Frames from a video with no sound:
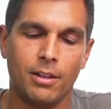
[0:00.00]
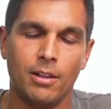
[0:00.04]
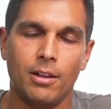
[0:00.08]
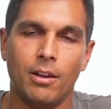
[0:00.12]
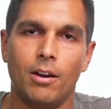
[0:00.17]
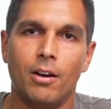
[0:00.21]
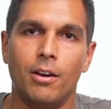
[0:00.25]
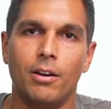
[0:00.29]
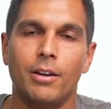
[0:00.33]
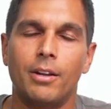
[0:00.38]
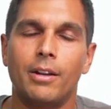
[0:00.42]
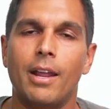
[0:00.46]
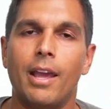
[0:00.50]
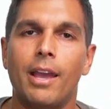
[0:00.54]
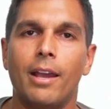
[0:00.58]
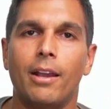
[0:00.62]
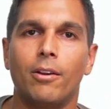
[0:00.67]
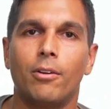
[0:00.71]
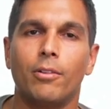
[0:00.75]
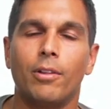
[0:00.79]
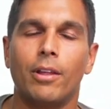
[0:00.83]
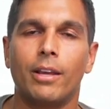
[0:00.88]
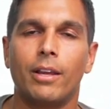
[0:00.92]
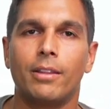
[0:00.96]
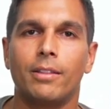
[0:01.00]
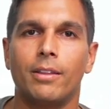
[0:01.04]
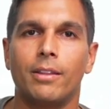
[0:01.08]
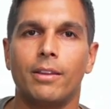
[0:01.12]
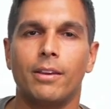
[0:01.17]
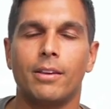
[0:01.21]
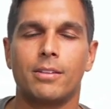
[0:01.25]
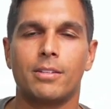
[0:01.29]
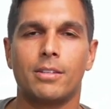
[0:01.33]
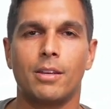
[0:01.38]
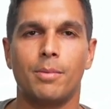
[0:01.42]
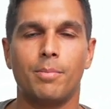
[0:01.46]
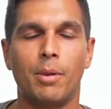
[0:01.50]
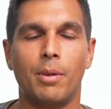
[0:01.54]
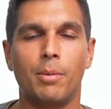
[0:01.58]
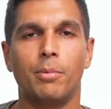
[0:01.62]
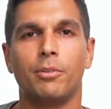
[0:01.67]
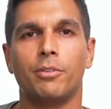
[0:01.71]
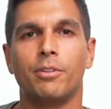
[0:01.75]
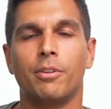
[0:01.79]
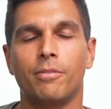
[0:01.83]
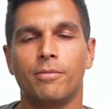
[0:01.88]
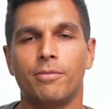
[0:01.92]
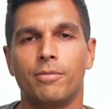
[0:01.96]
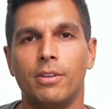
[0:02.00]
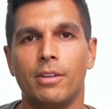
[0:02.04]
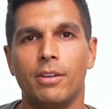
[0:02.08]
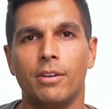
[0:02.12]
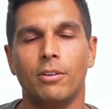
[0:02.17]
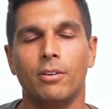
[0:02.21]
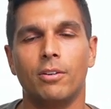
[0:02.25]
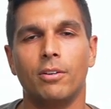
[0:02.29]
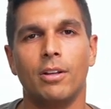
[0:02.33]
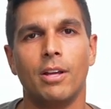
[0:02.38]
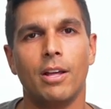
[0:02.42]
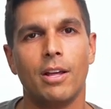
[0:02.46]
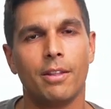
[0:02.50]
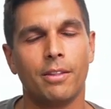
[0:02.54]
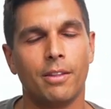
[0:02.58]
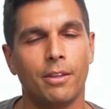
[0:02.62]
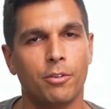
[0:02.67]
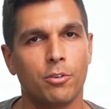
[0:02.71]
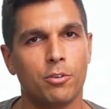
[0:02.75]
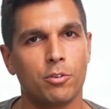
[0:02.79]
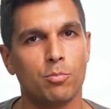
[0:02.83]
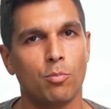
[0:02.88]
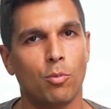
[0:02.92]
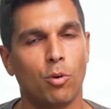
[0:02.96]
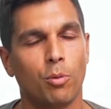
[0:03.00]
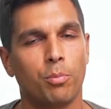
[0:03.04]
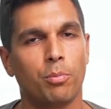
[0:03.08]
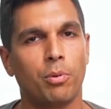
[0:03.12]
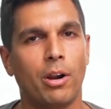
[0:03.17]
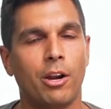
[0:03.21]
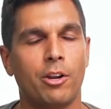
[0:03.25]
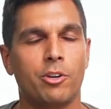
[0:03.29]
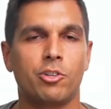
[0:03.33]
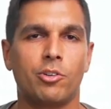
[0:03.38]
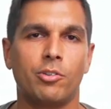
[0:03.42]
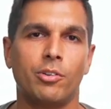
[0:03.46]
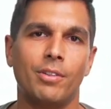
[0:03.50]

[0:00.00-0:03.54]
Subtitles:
on an angle like this. I'm able to feel that there's more pressure